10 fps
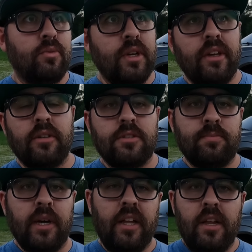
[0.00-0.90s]
the wheels,
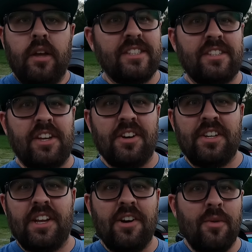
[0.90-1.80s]
but I just
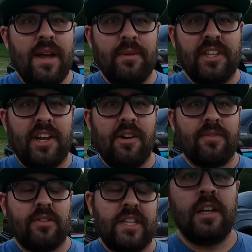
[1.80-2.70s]
couldn't go away with the cover.